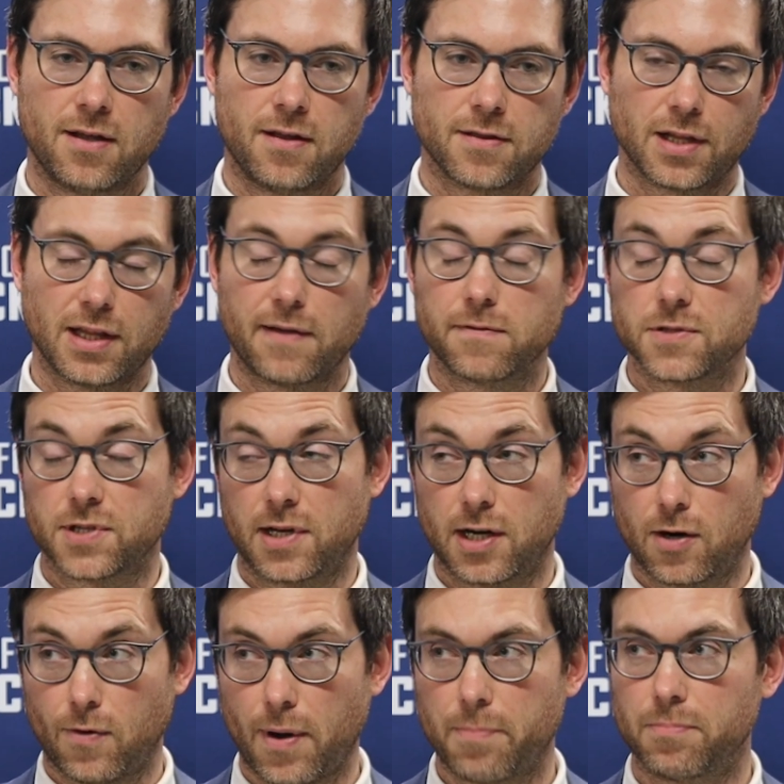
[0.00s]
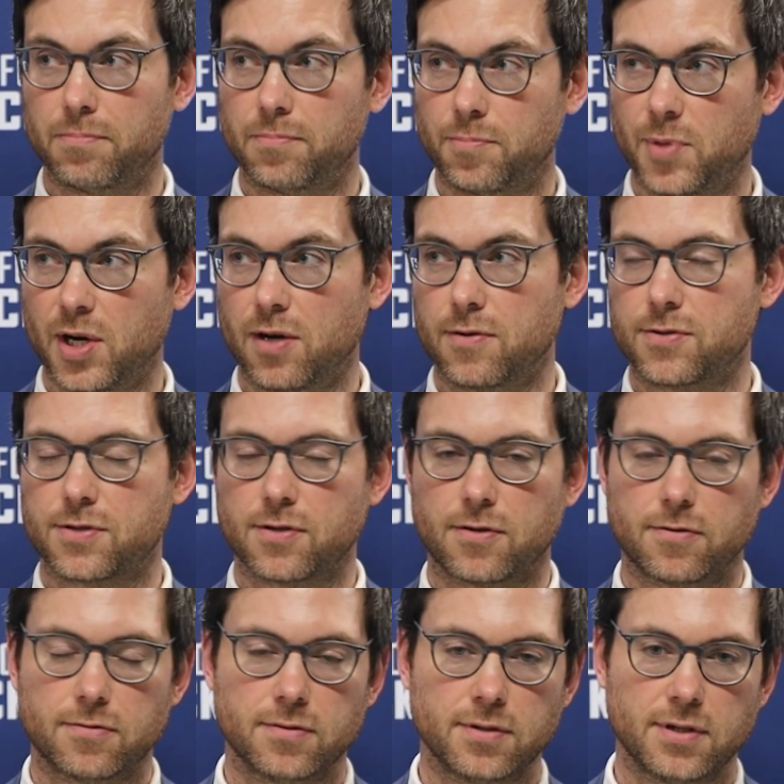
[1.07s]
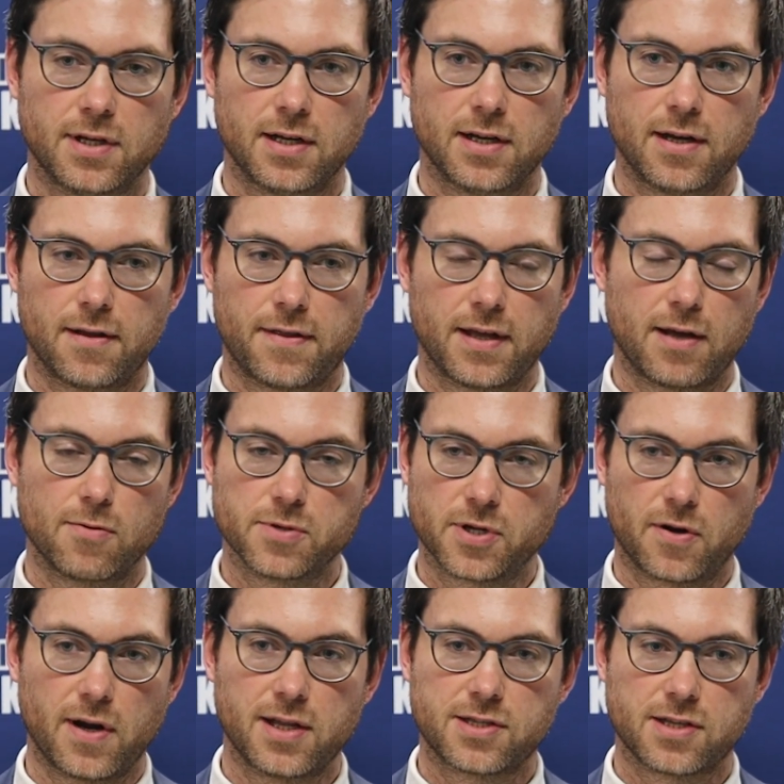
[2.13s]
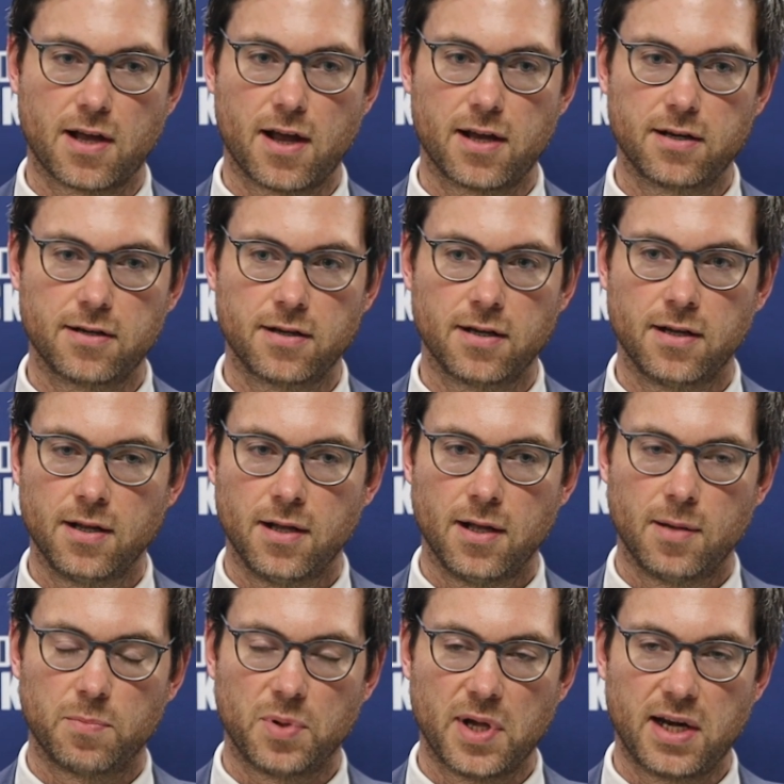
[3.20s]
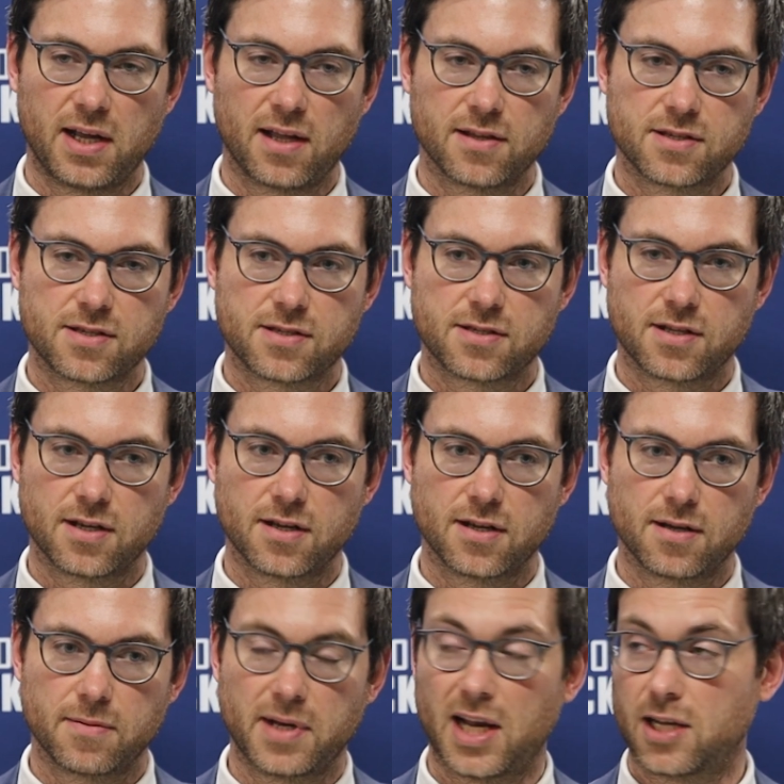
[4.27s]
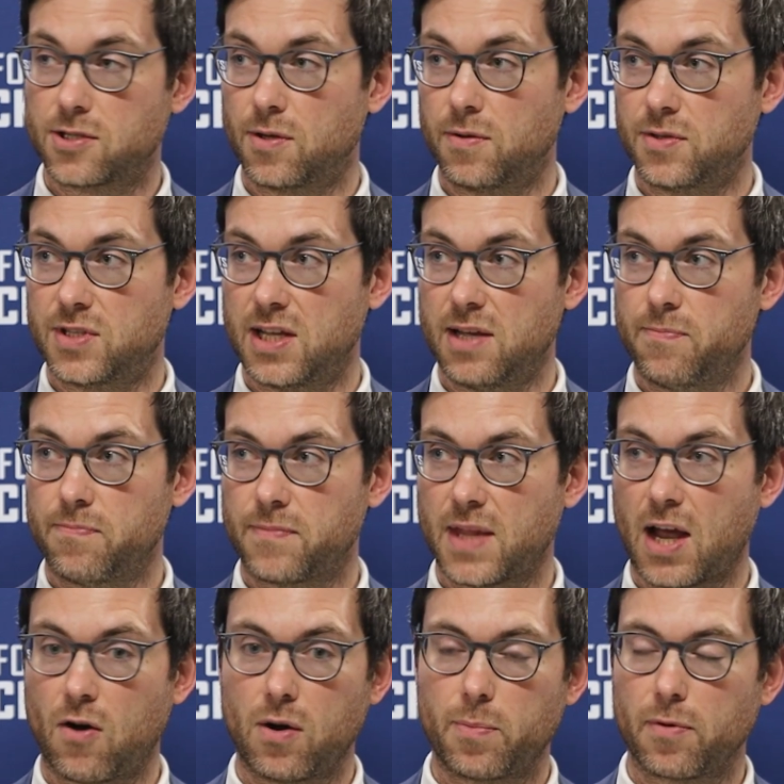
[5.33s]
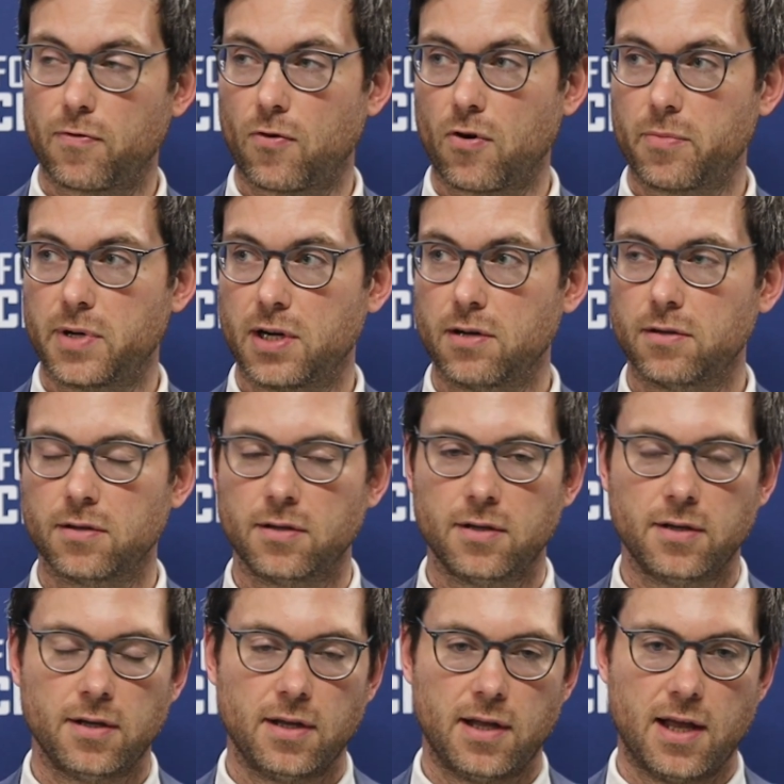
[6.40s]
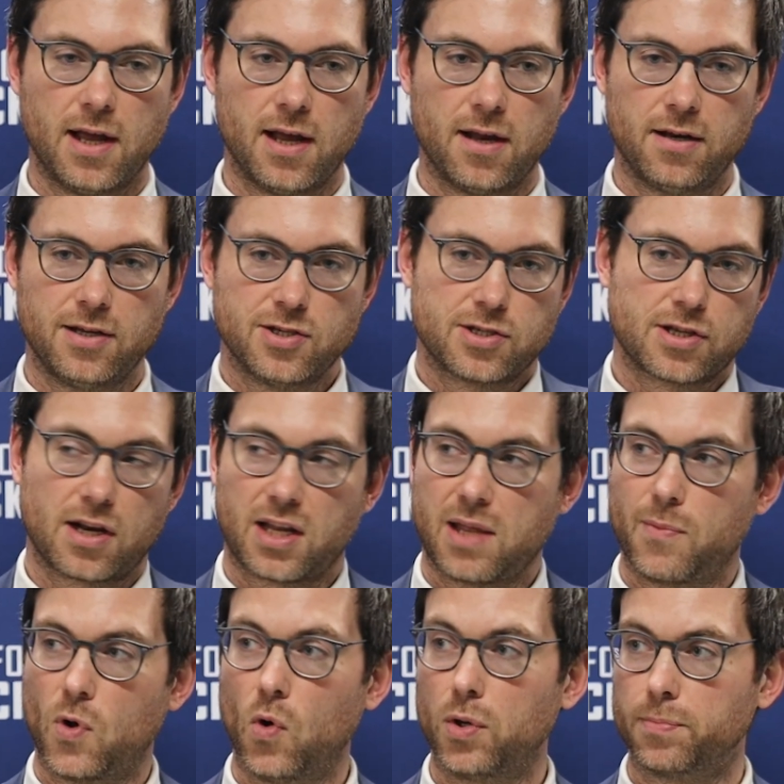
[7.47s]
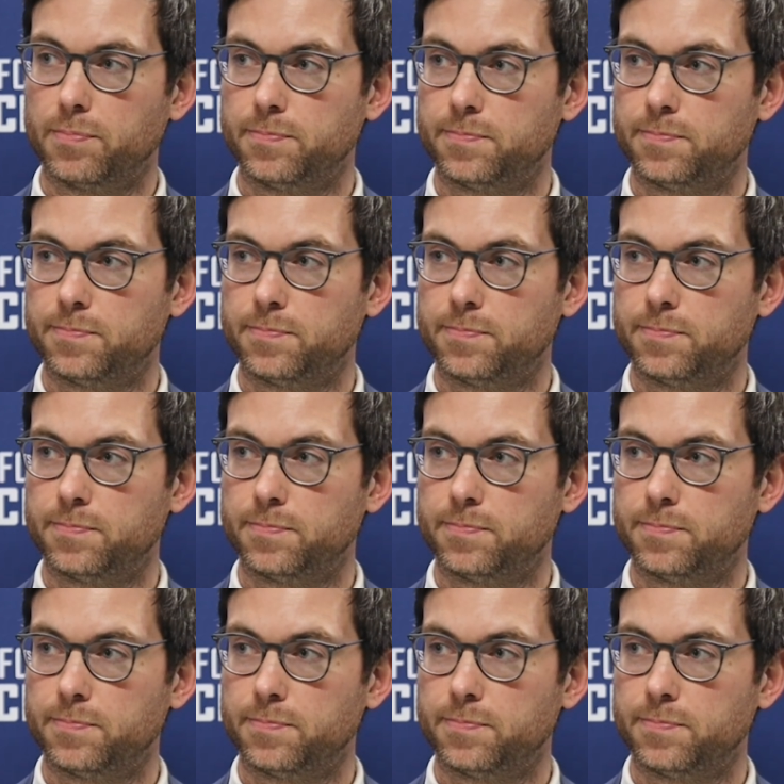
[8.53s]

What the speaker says: the level's going to go up here. So I think it was a great sign playing against an excellent team, how he performed here, and he's just got to keep going.